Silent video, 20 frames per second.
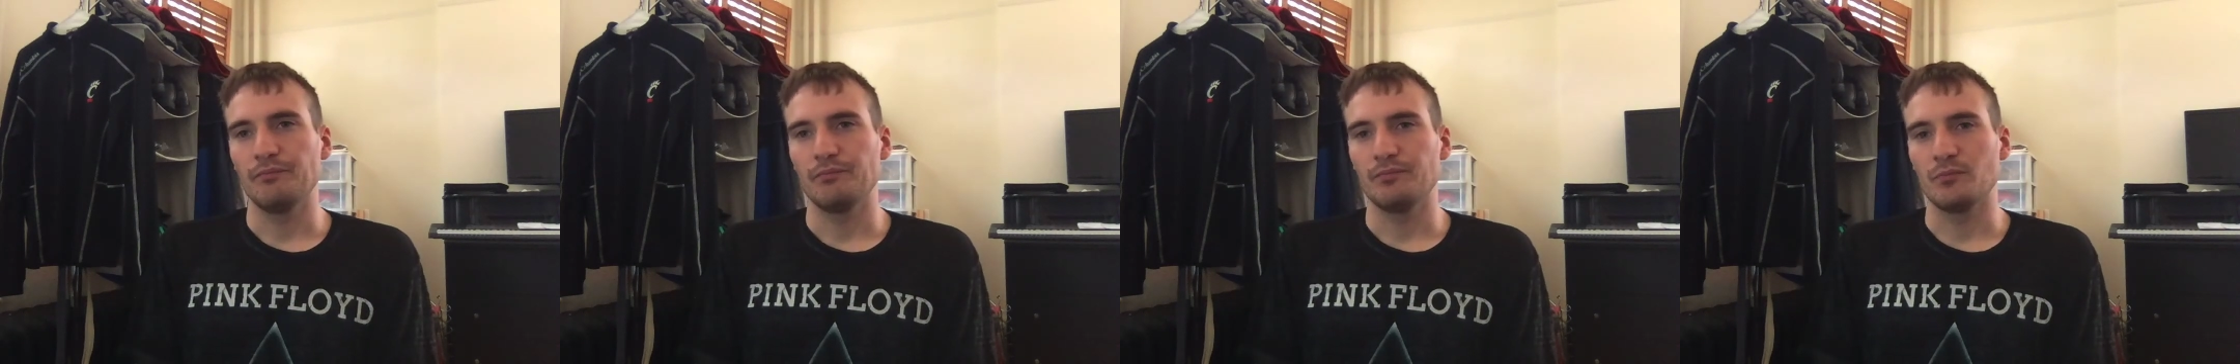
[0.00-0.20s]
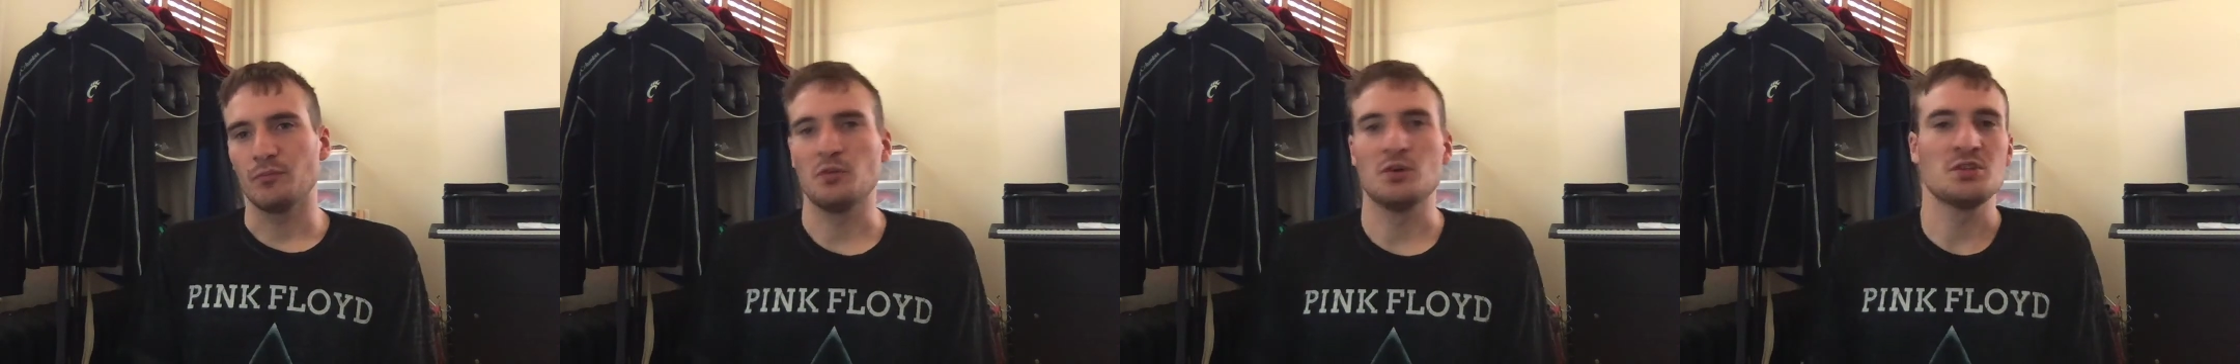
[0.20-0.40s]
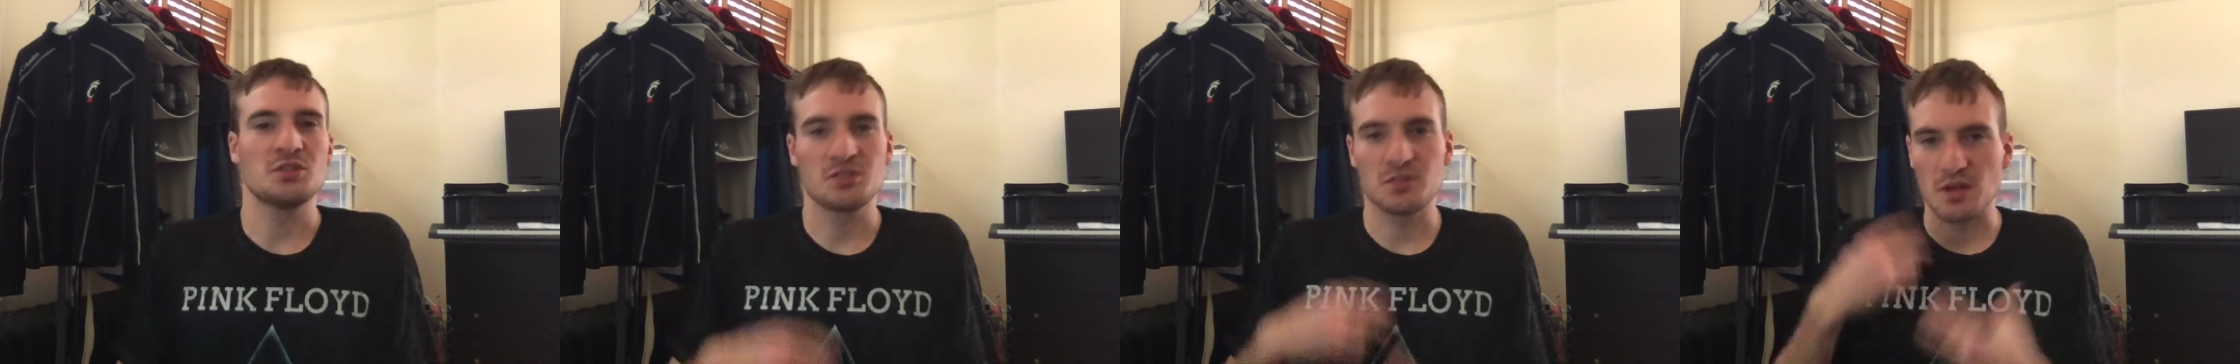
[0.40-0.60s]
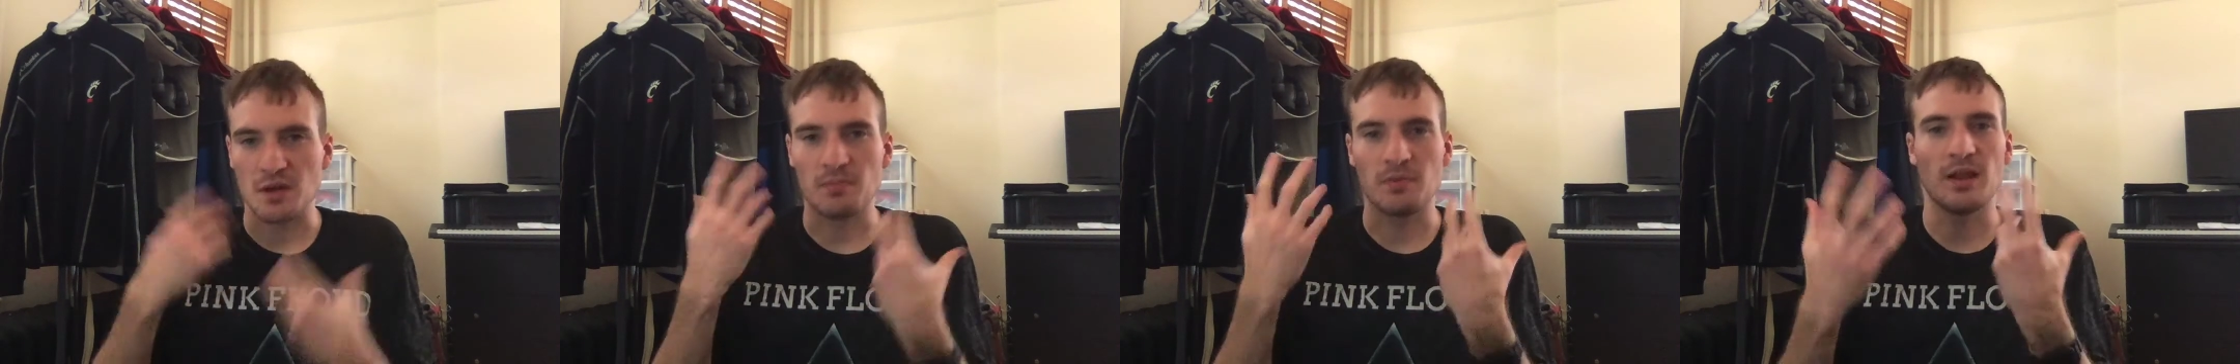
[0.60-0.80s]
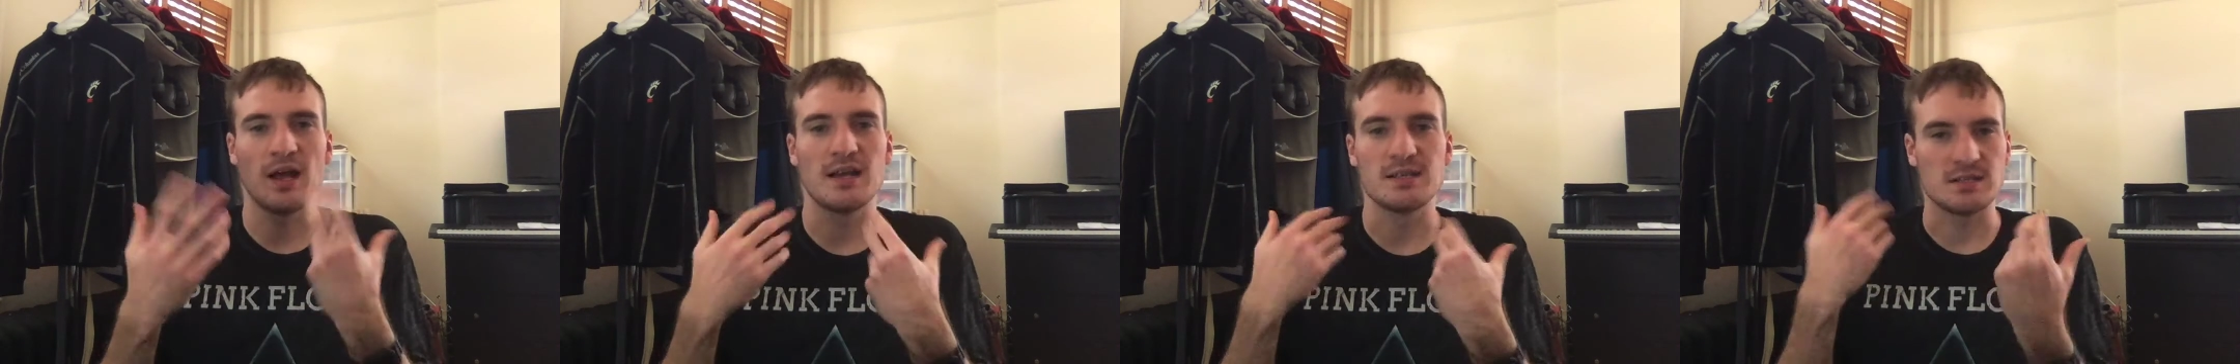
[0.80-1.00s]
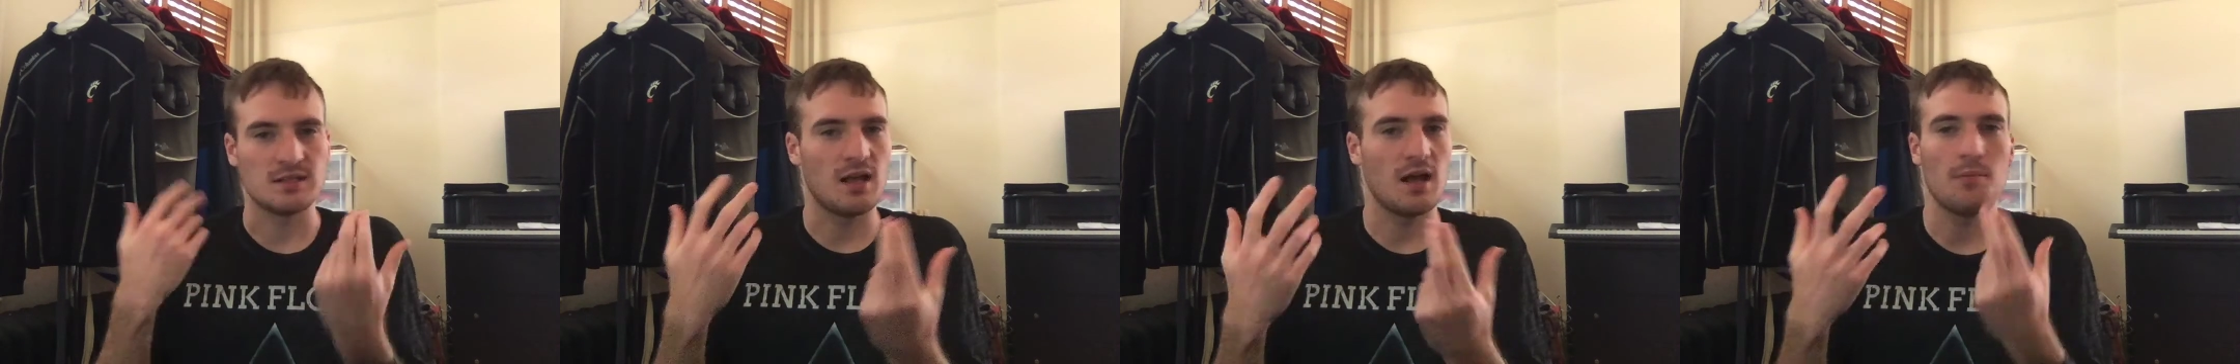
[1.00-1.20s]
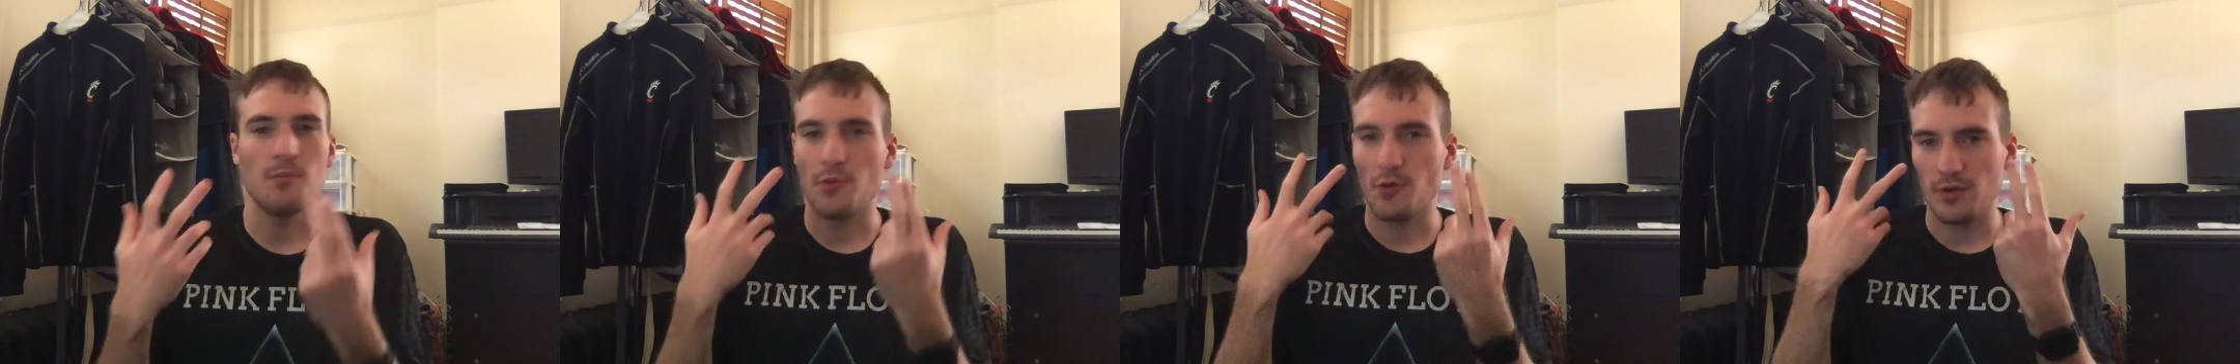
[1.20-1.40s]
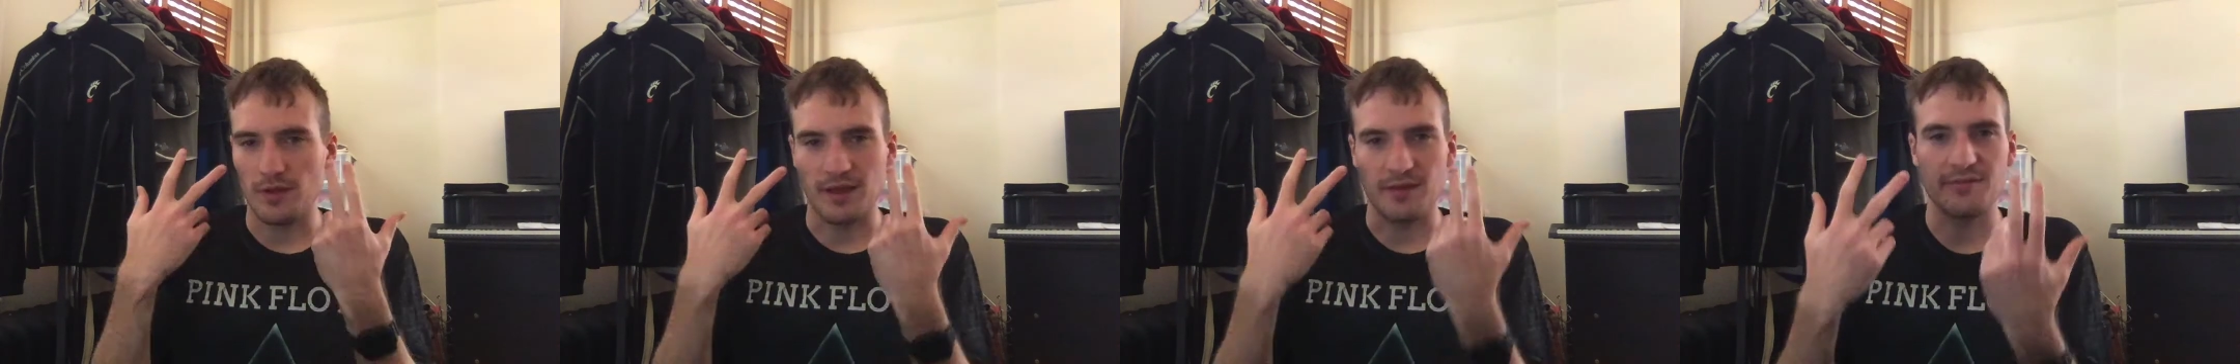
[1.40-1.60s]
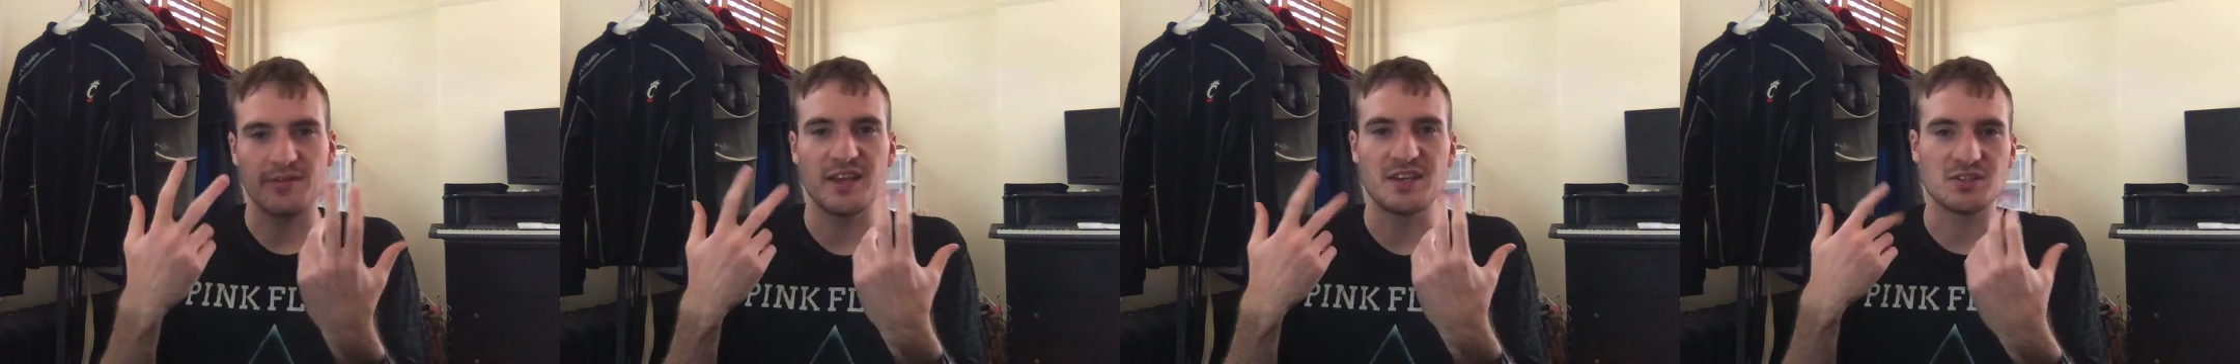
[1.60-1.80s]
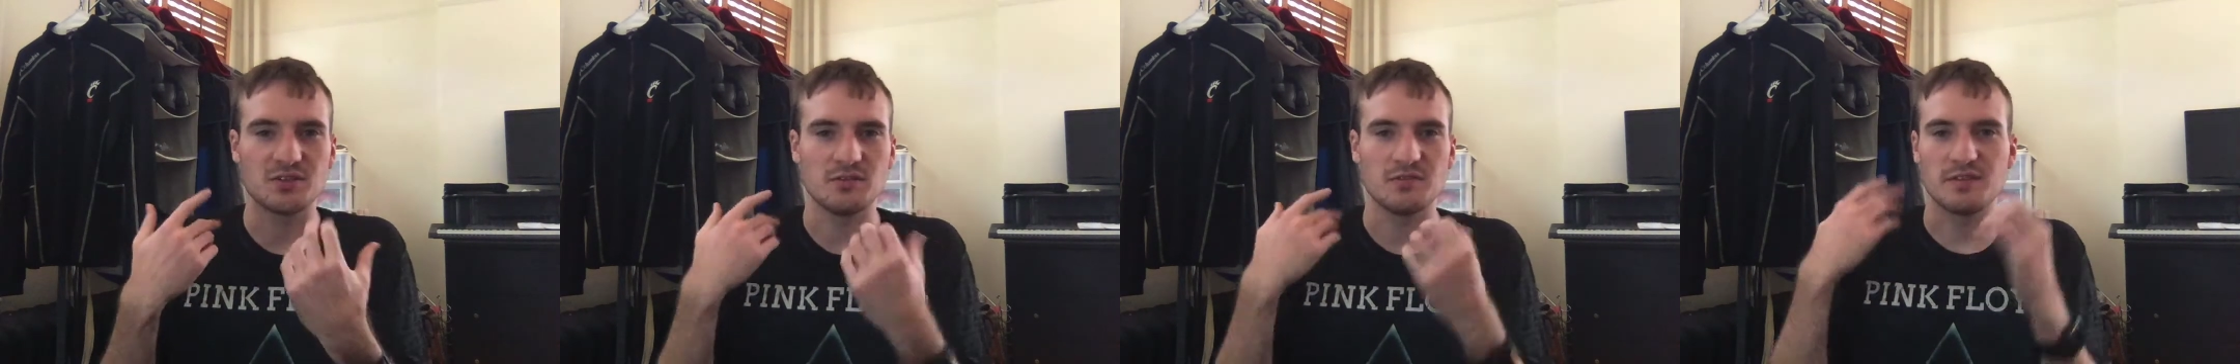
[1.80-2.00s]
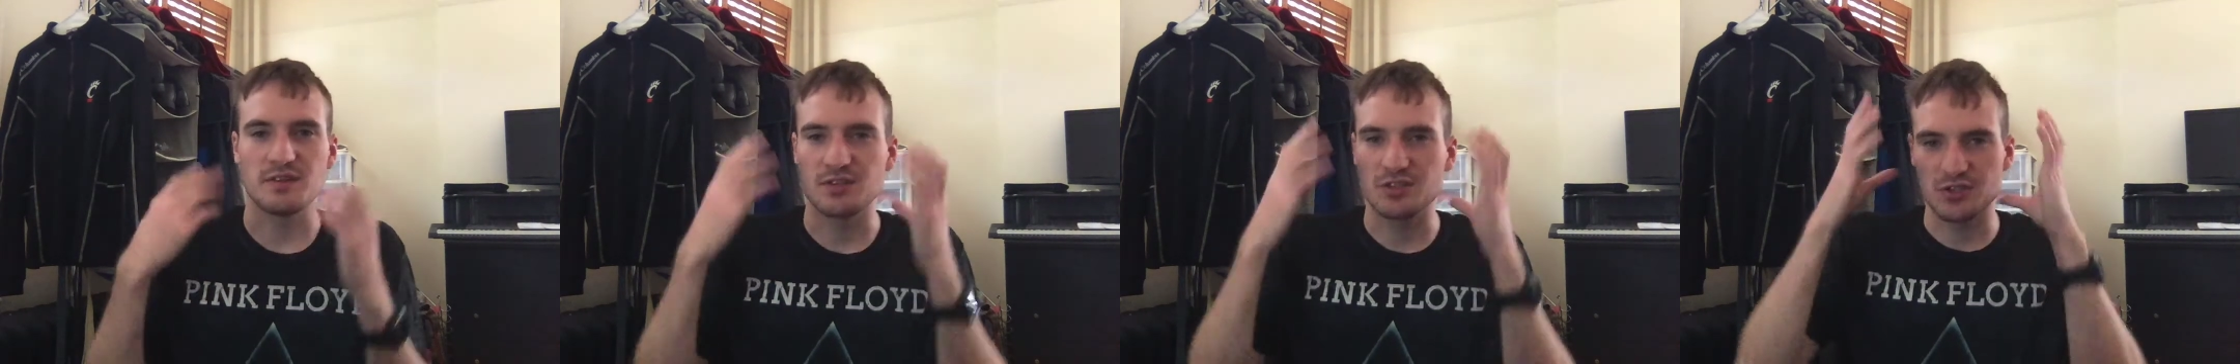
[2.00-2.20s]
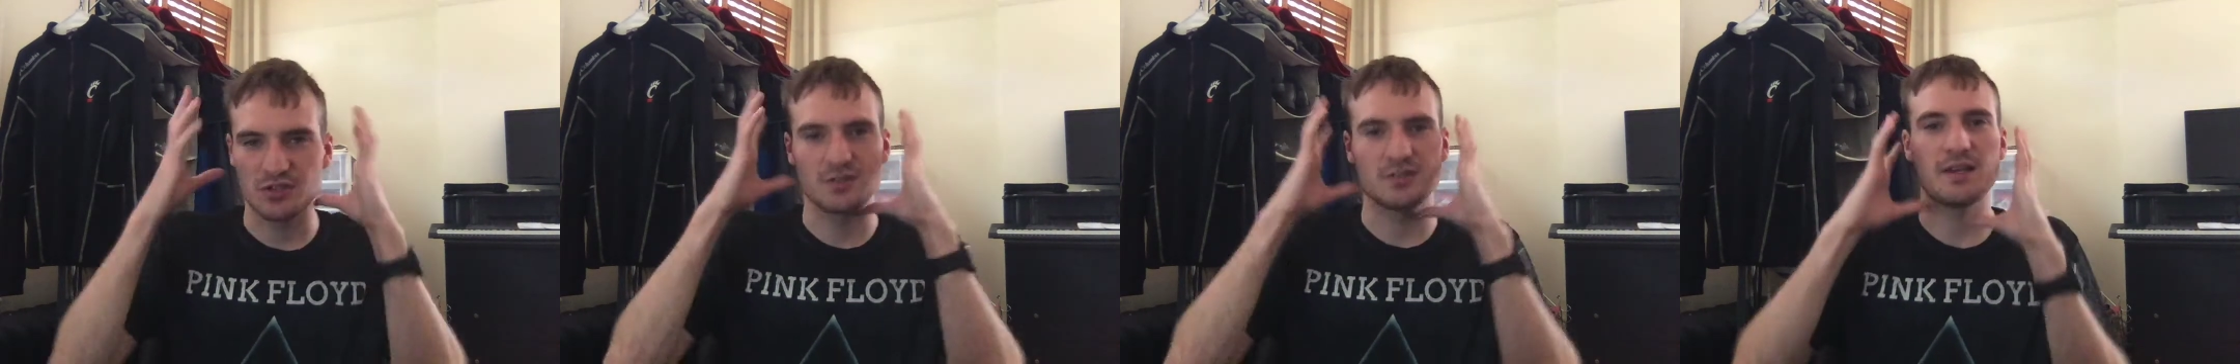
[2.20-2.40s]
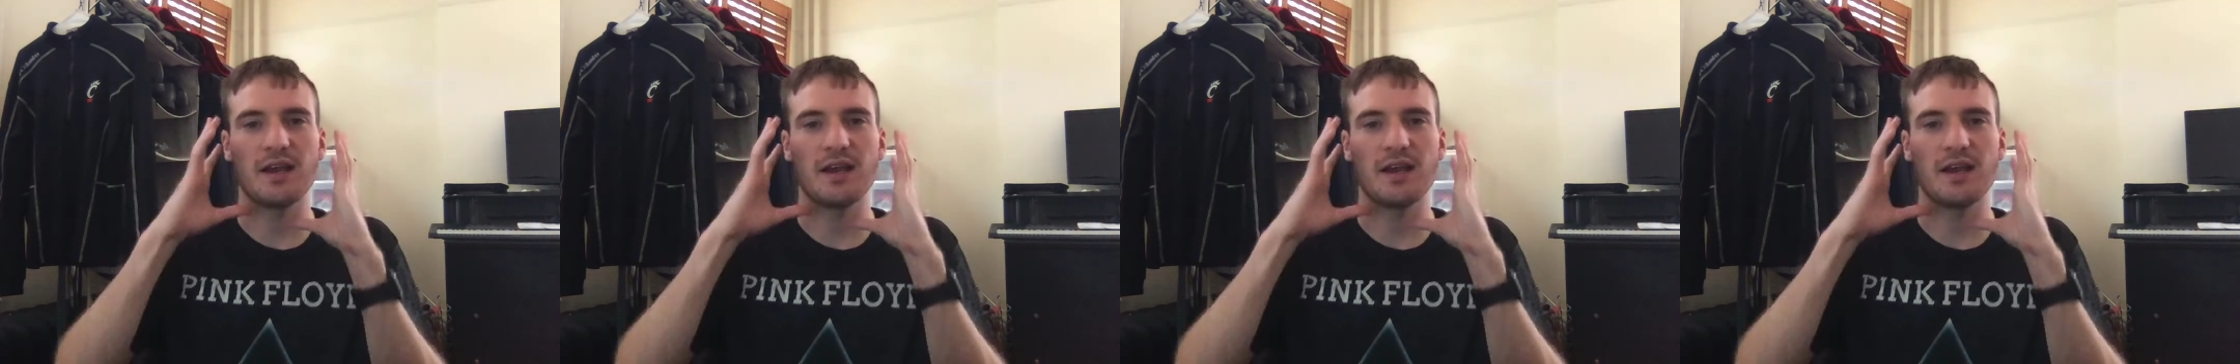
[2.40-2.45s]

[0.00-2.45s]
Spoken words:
Which applies a lot more like facial features,